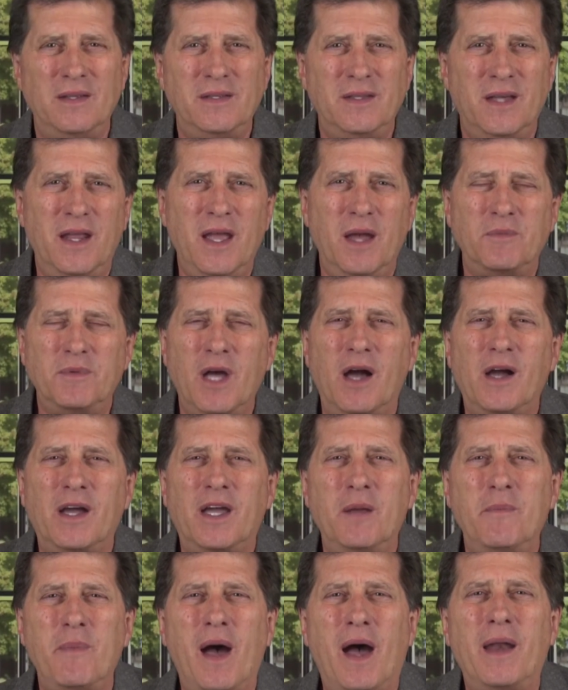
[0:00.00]
Today I'm
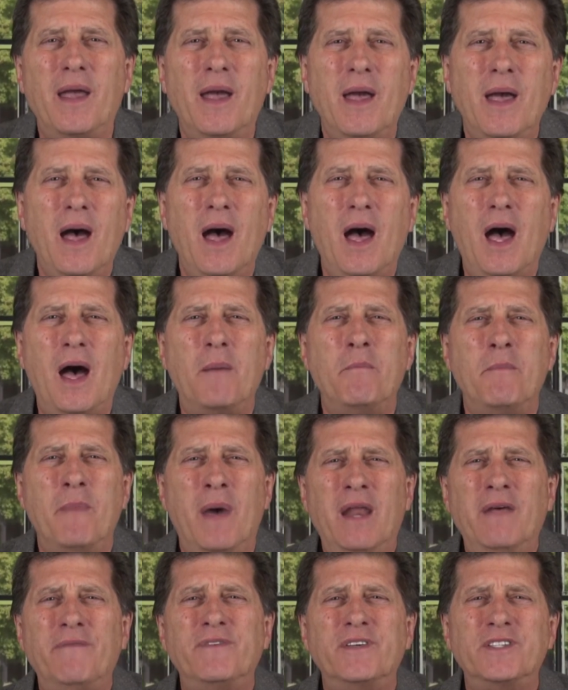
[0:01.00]
talking about a
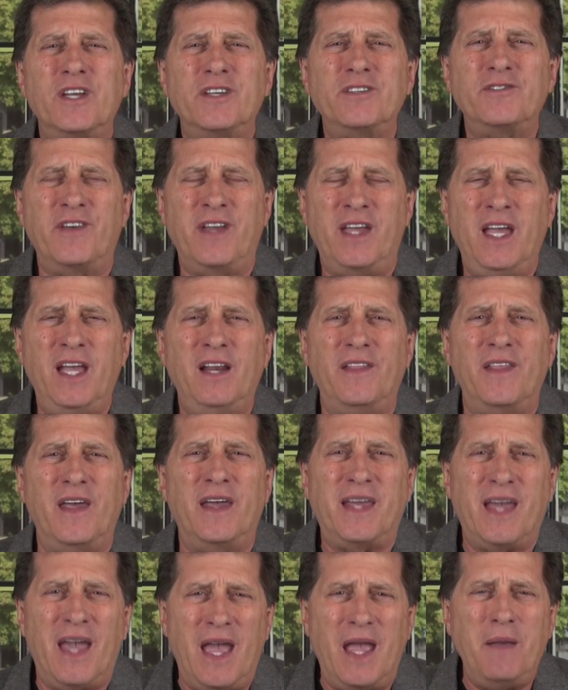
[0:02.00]
manifestation of healing
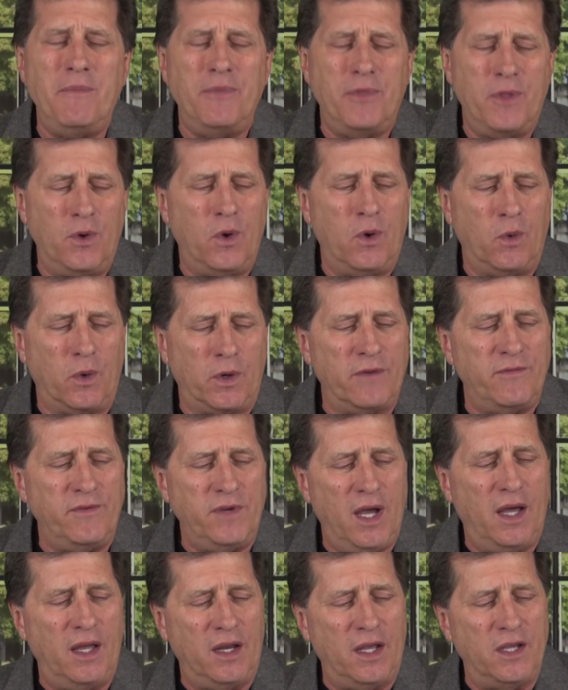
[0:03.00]
that came through a word of
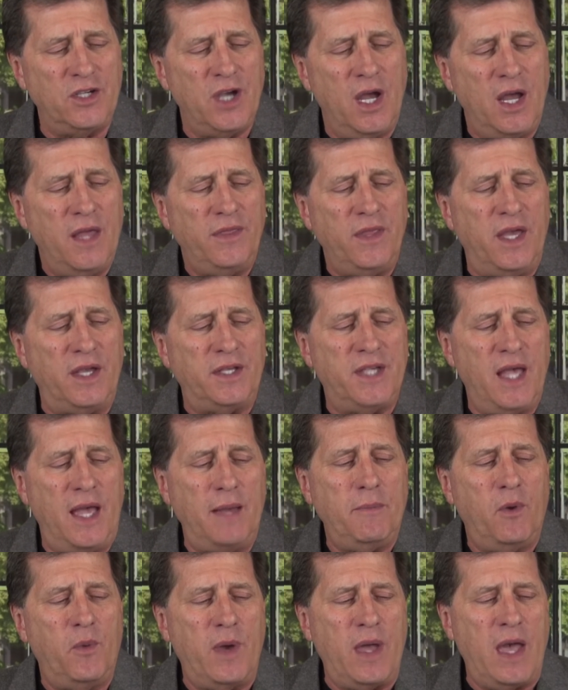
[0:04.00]
knowledge. The
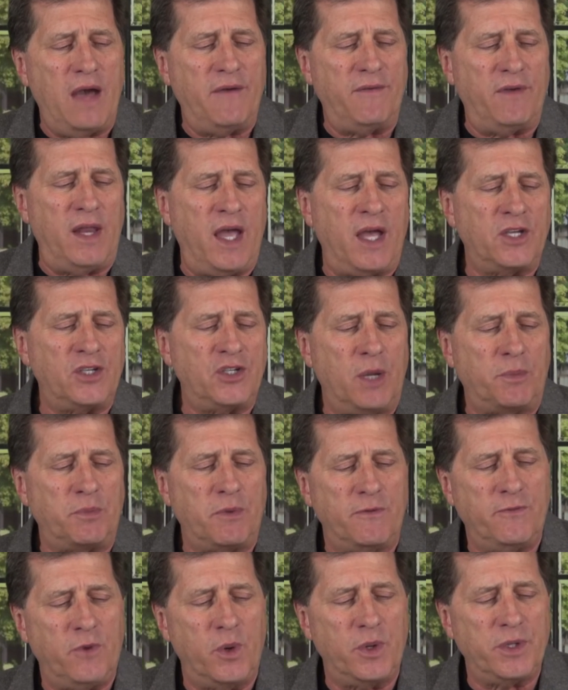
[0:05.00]
example we have in Acts
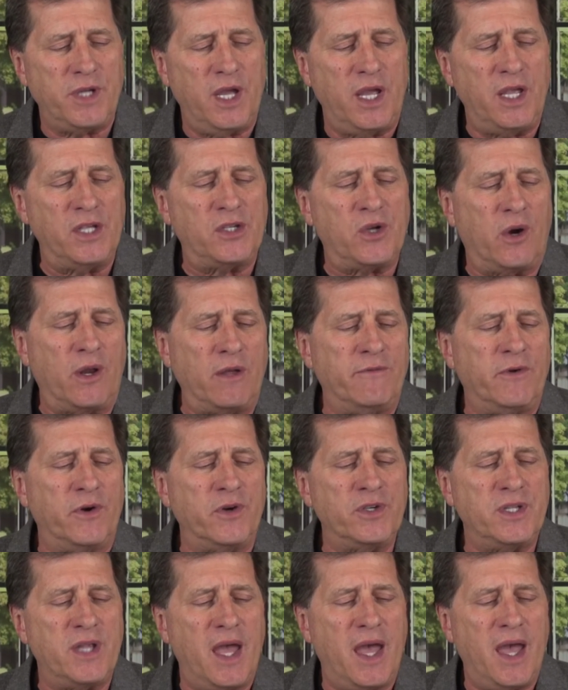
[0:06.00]
chapter 14, starting
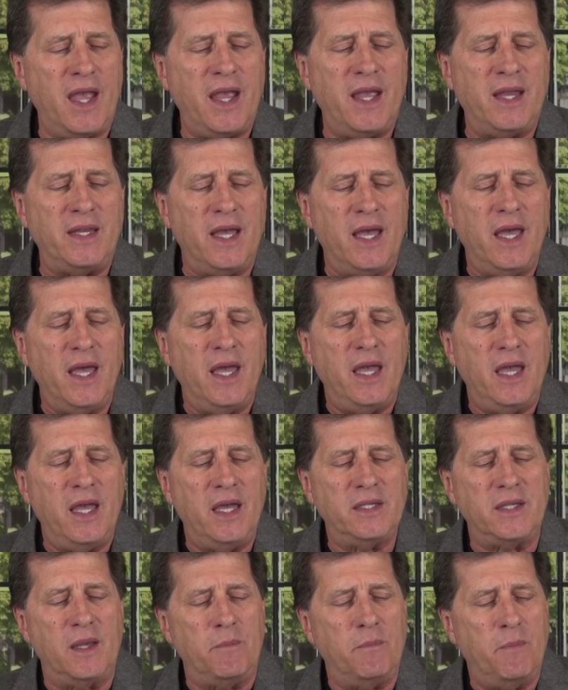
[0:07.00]
verse 8,
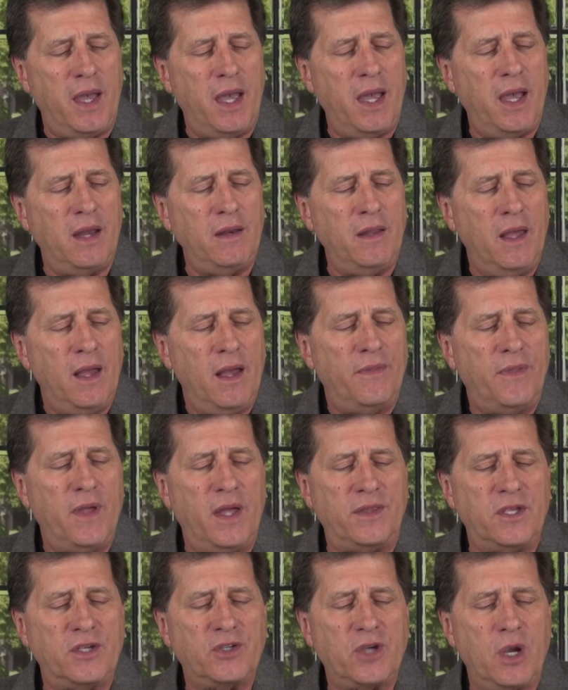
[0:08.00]
is a man
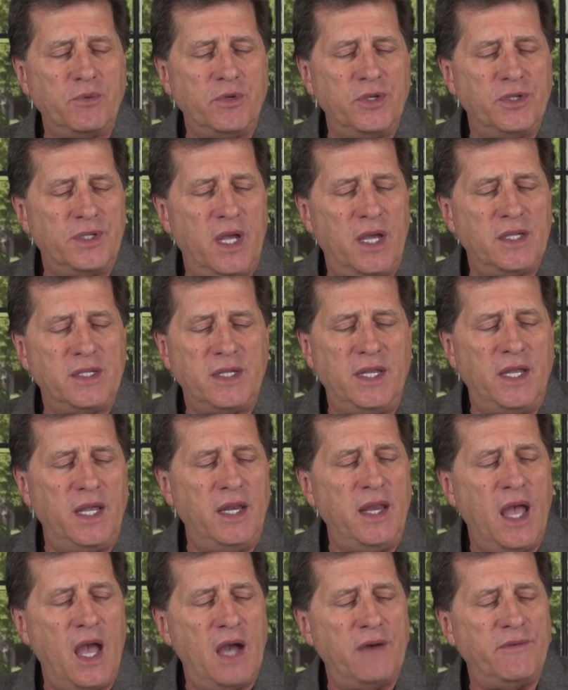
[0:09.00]
that the scripture says he
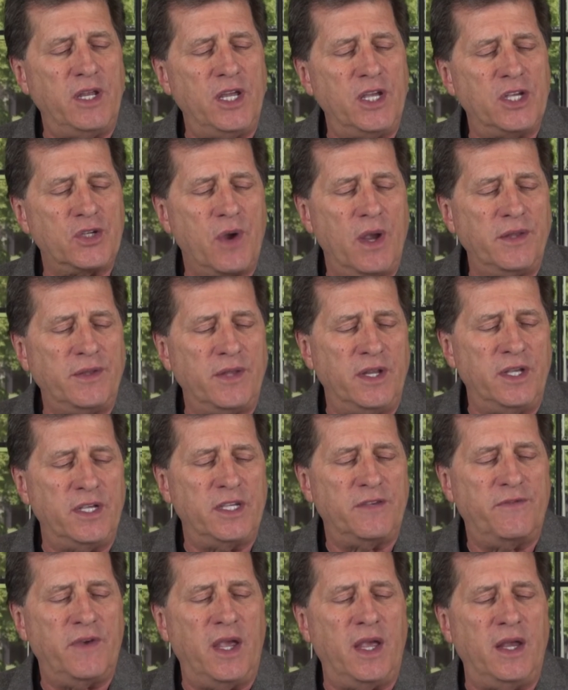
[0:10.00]
didn't have any strength in
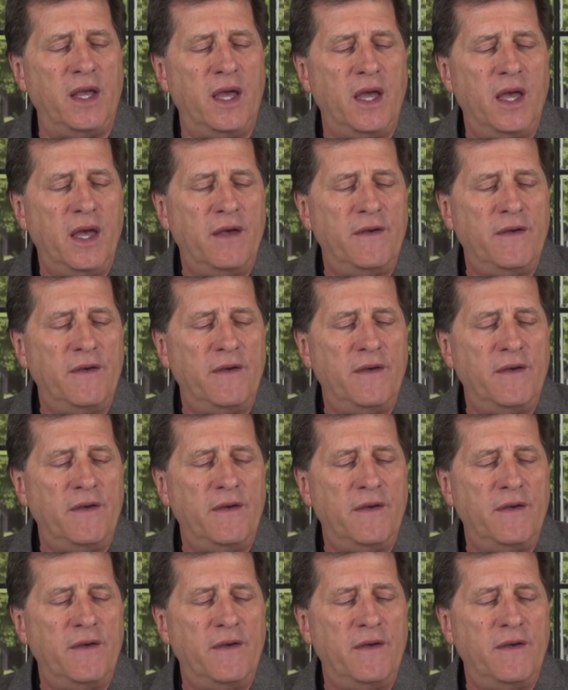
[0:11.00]
his feet.